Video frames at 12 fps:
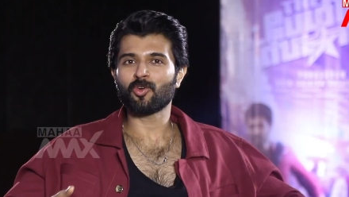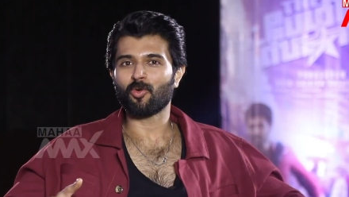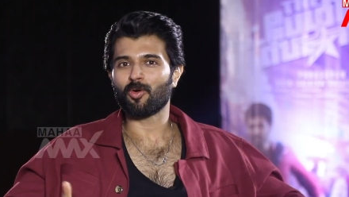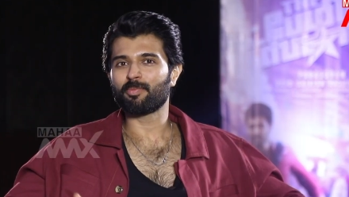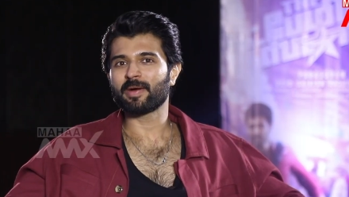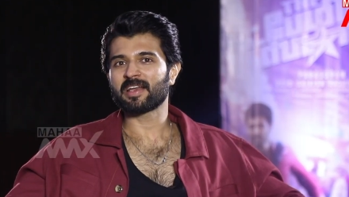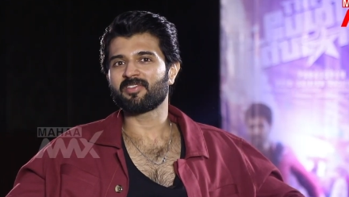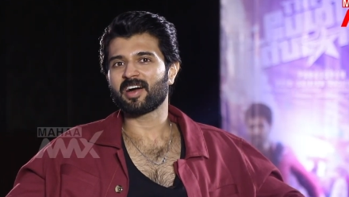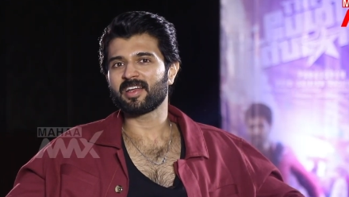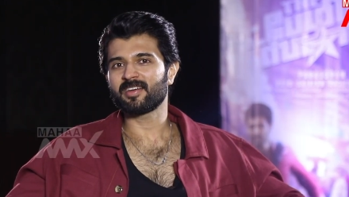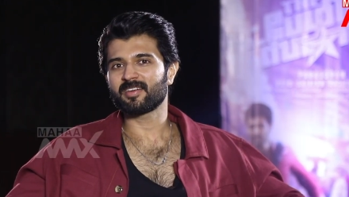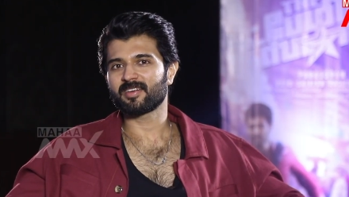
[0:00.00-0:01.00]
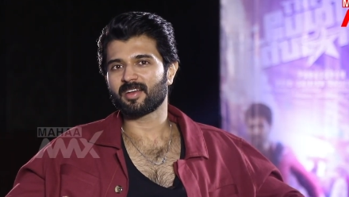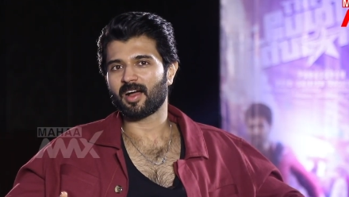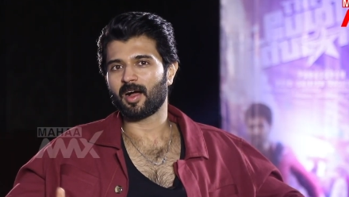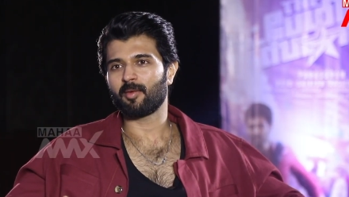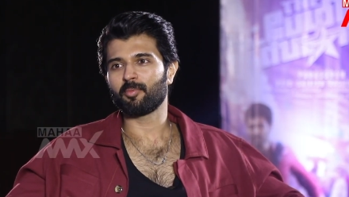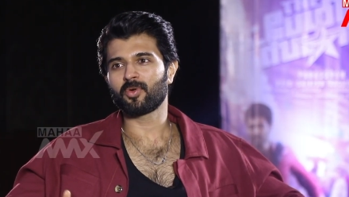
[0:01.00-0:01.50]
to open one
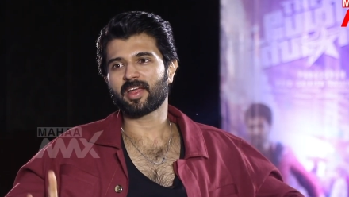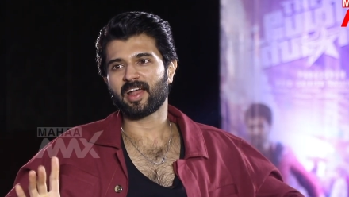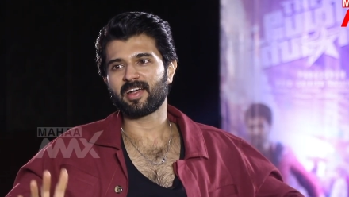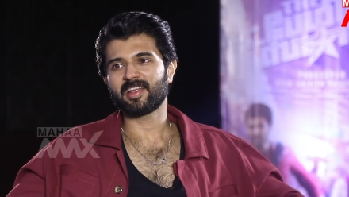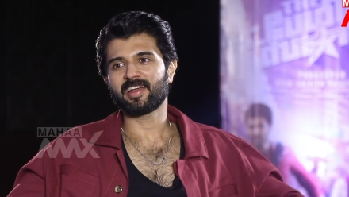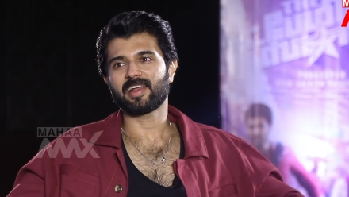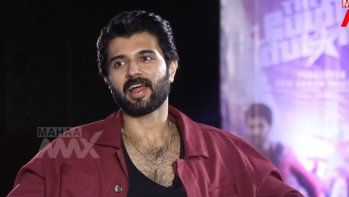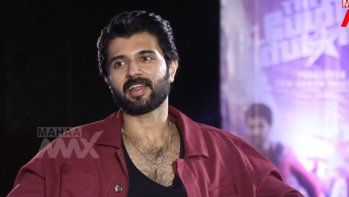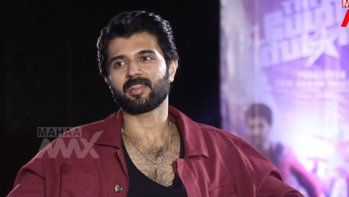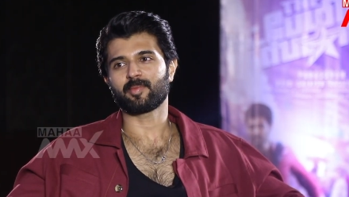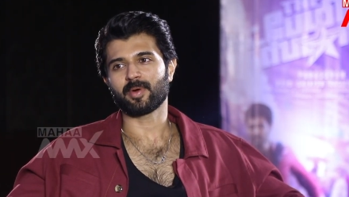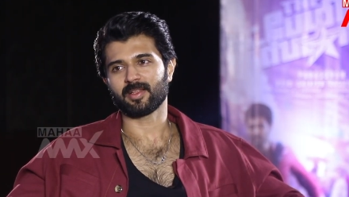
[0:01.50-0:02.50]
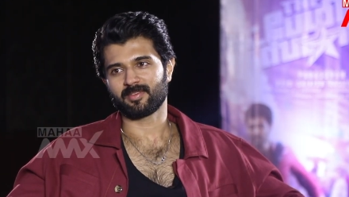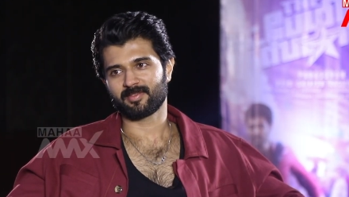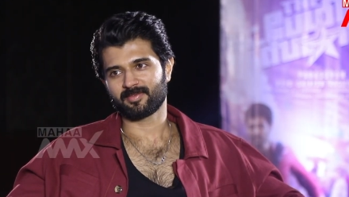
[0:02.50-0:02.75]
Ambur canteen in Hyderabad.